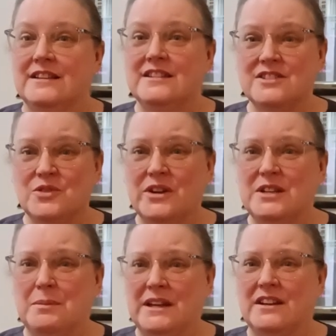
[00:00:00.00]
This is
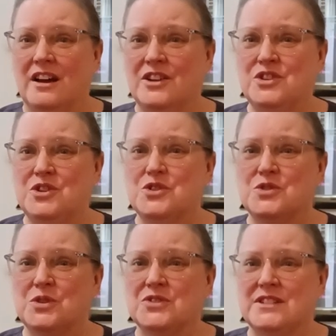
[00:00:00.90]
going to be an
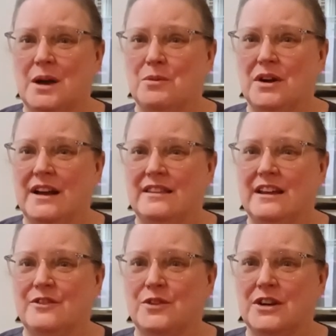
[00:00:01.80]
unusual summer, I
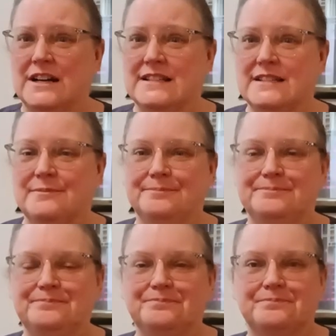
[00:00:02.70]
think, for us.
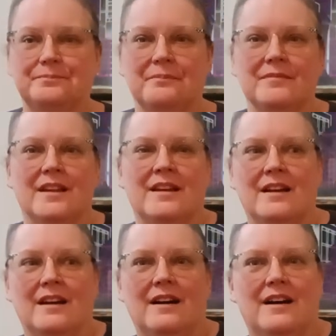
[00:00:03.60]

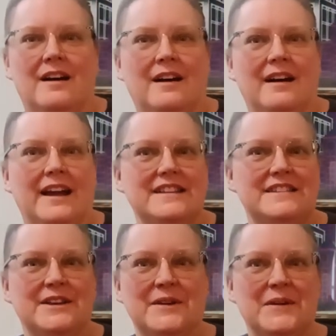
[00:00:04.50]
All right,
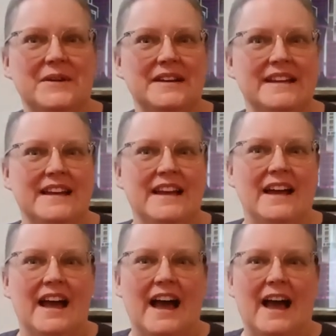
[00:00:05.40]
so
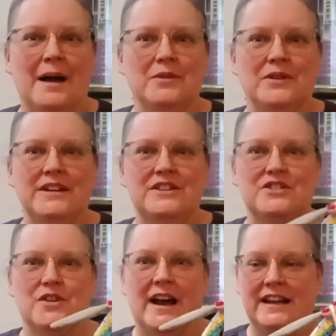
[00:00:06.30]
I'm going
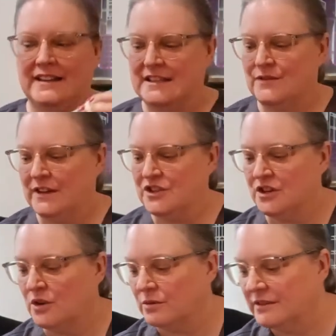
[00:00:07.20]
to try to get this
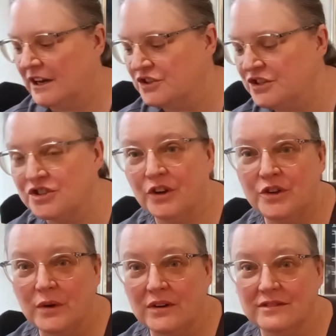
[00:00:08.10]
finished. Oh, I should show
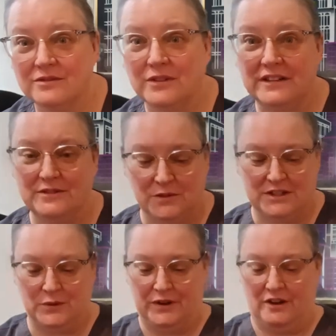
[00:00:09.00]
you what, what
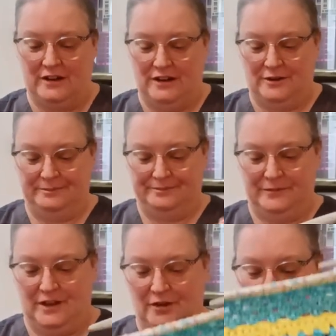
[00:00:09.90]
what's going on here.
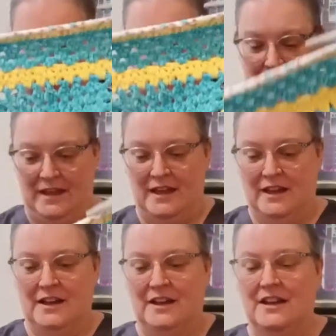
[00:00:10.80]
Okay.
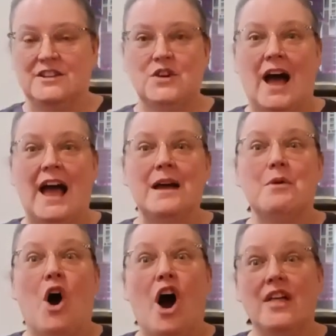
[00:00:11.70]
So I
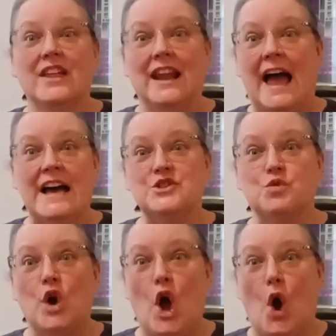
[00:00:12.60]
am on the
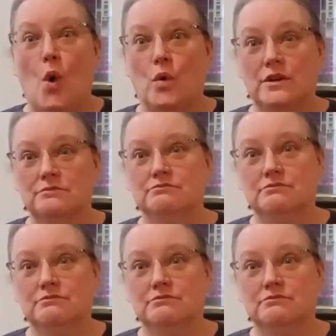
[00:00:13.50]
last row.